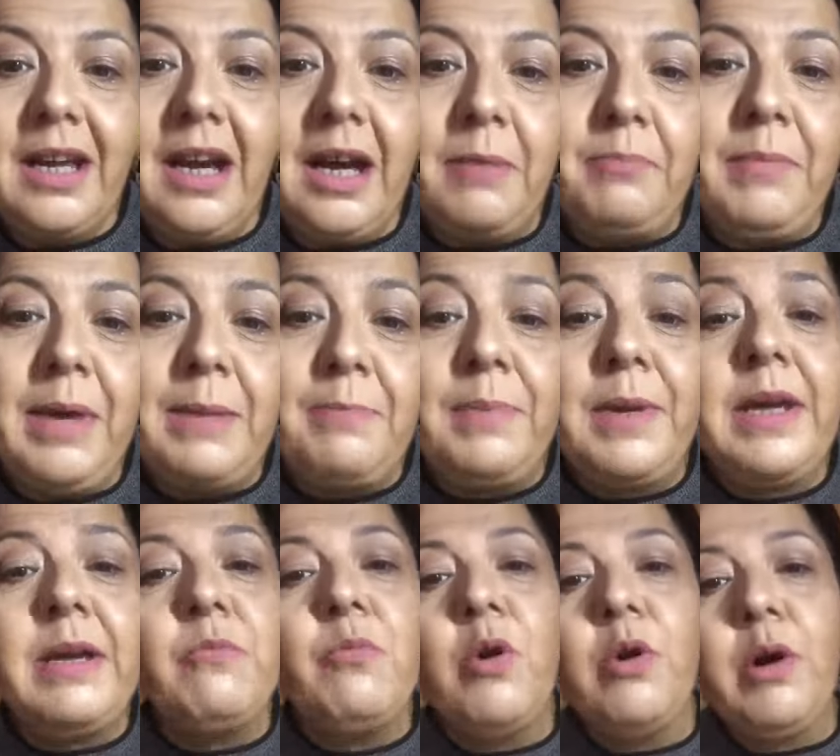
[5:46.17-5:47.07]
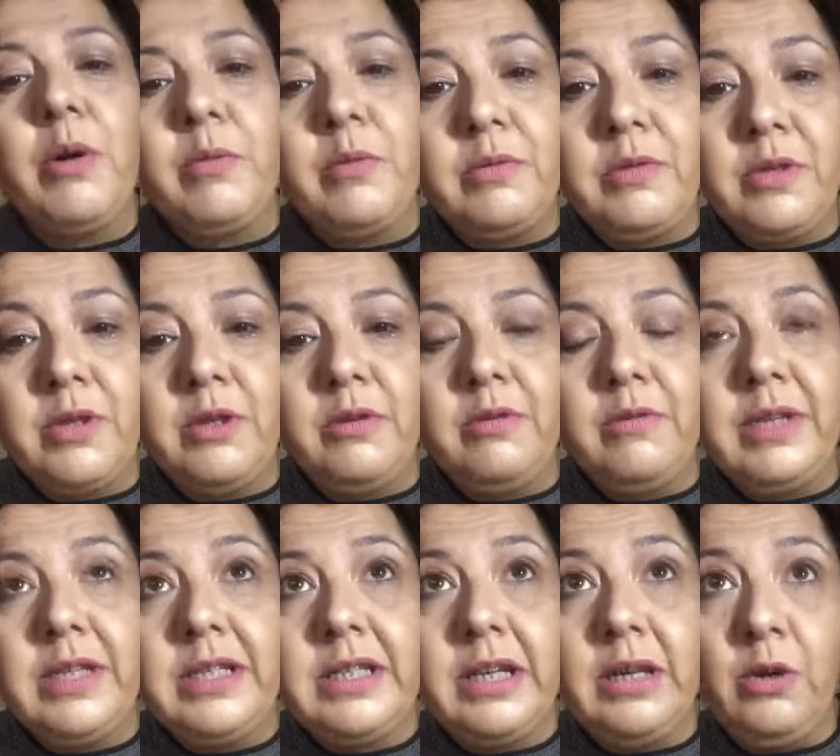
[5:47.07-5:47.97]
and maybe what I will do
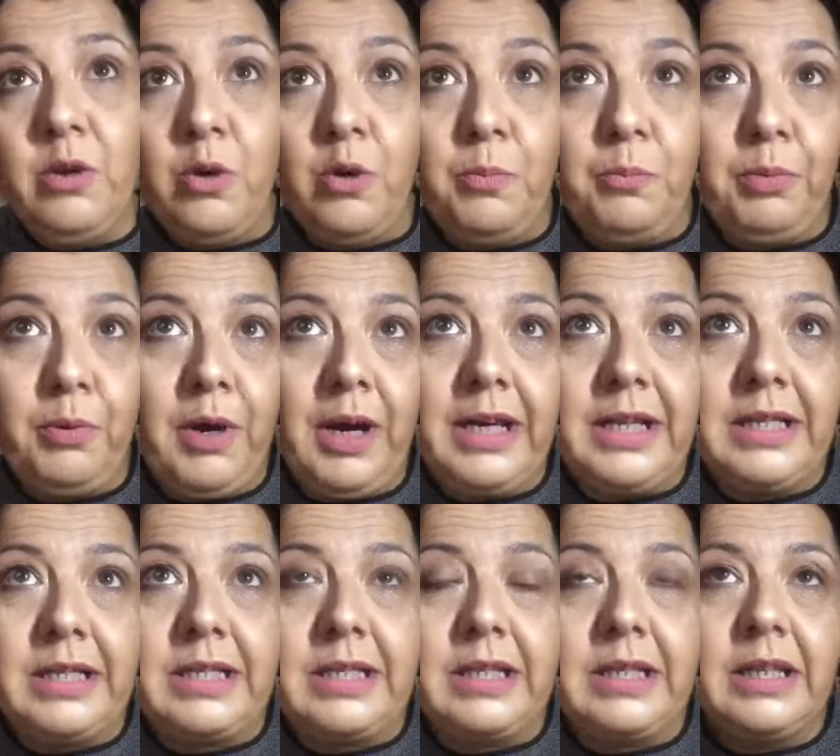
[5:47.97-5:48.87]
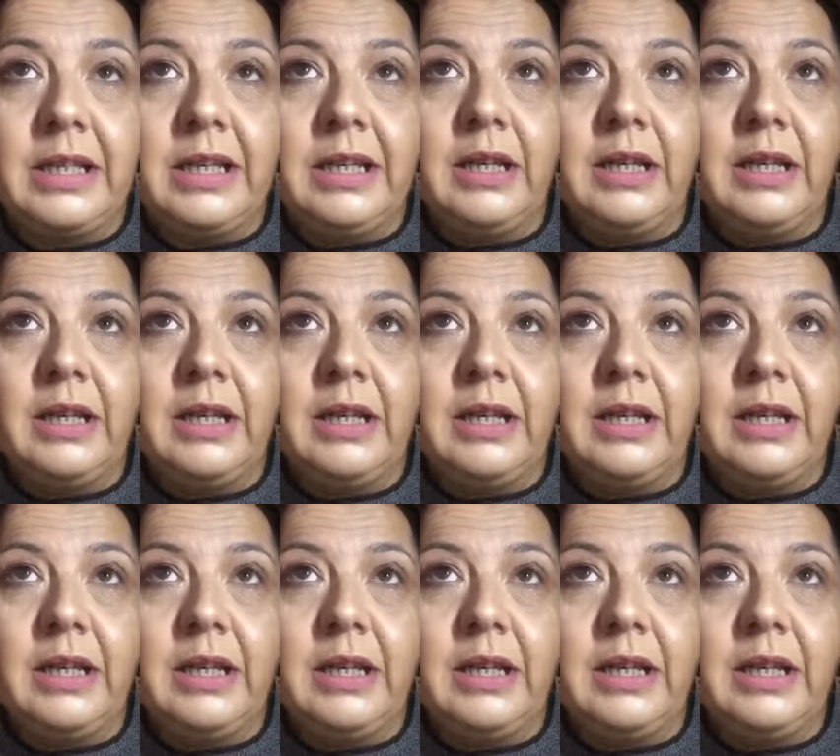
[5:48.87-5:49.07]
is incorporate